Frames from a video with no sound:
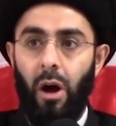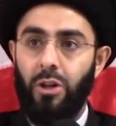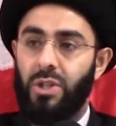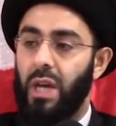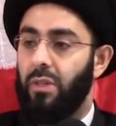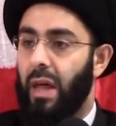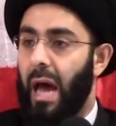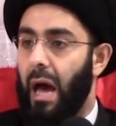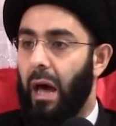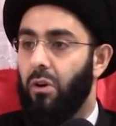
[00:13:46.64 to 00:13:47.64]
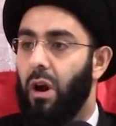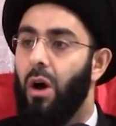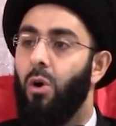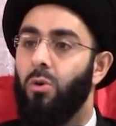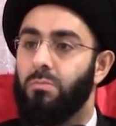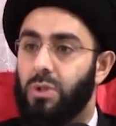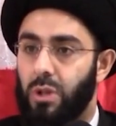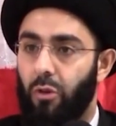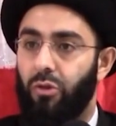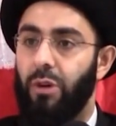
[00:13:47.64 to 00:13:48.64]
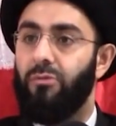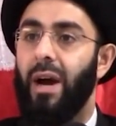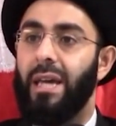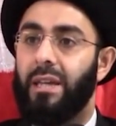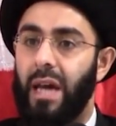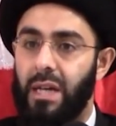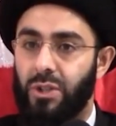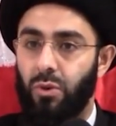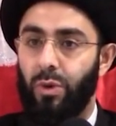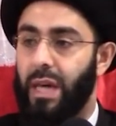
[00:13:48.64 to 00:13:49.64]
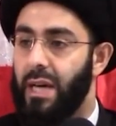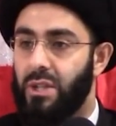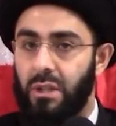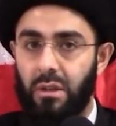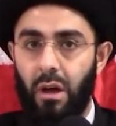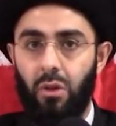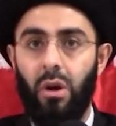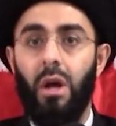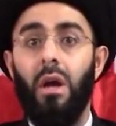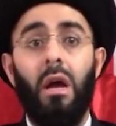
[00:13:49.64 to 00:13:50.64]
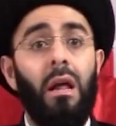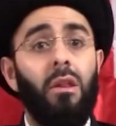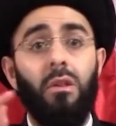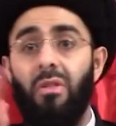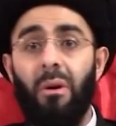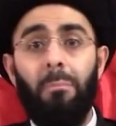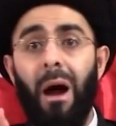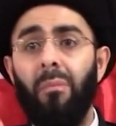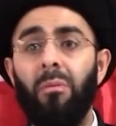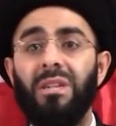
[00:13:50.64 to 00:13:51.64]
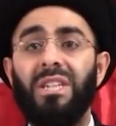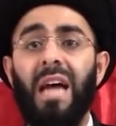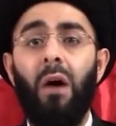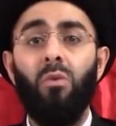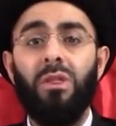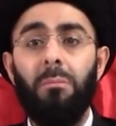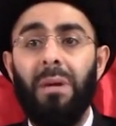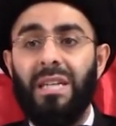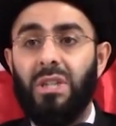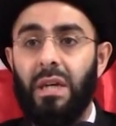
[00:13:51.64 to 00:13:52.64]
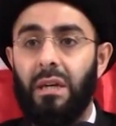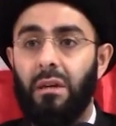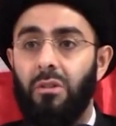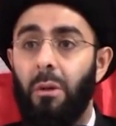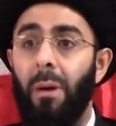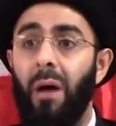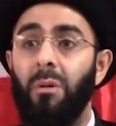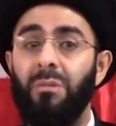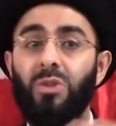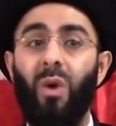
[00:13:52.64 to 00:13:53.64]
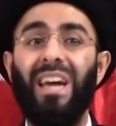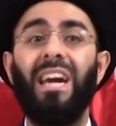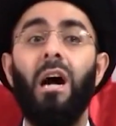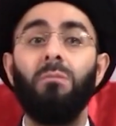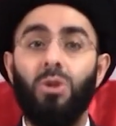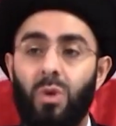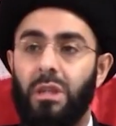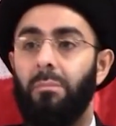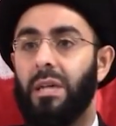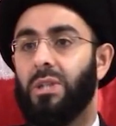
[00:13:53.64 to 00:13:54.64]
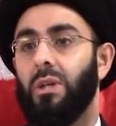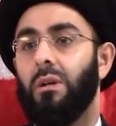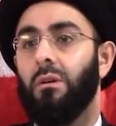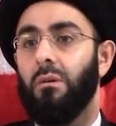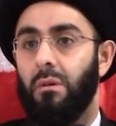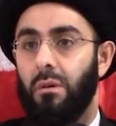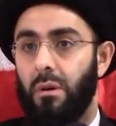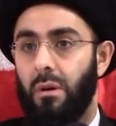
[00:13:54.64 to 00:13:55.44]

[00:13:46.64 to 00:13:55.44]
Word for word: Are you saying that at our homes, if we invite guests, we can't sit together? The problem is not with the mixing. The problem is what comes with the mixing.